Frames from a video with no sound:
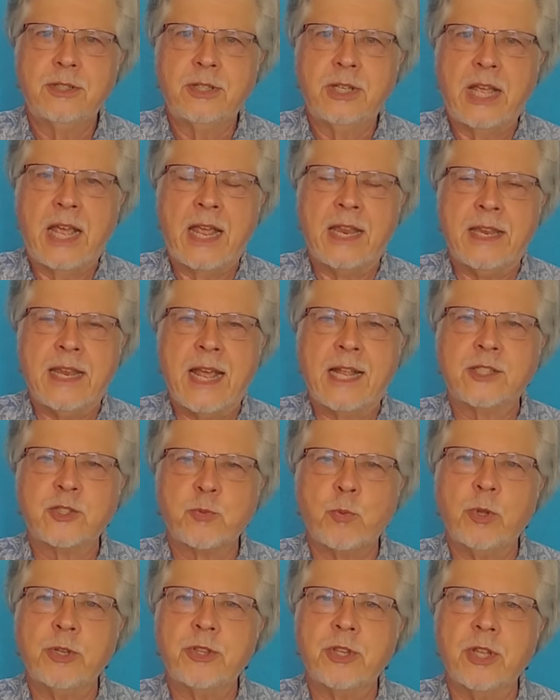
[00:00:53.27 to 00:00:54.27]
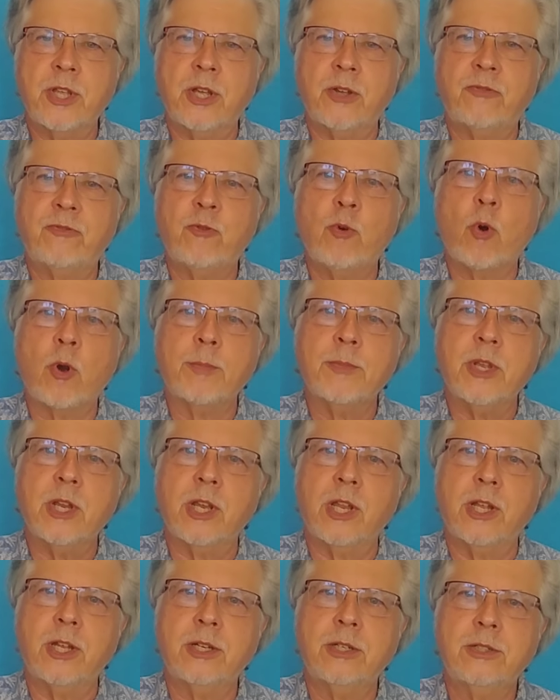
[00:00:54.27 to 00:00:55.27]
And that's what the
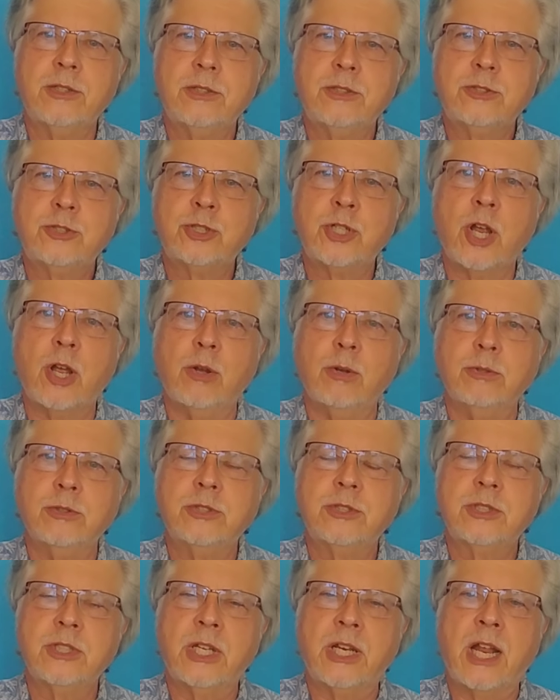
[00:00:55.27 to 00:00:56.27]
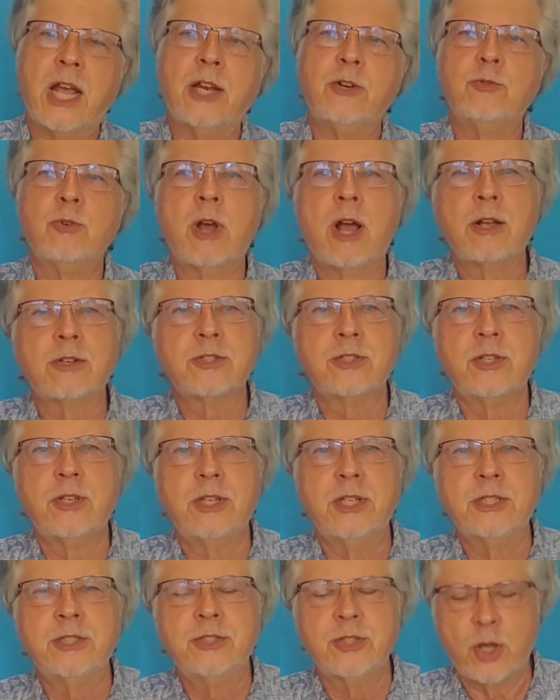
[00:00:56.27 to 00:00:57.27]
formula shows. And hydroxyl
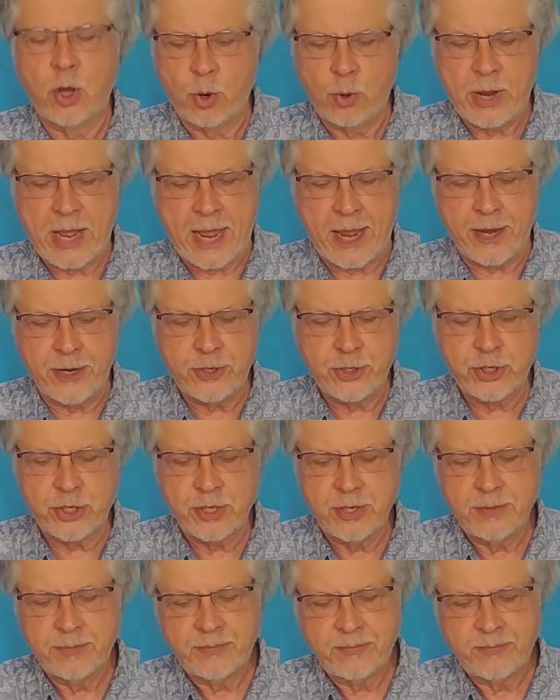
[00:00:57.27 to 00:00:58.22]
is OH.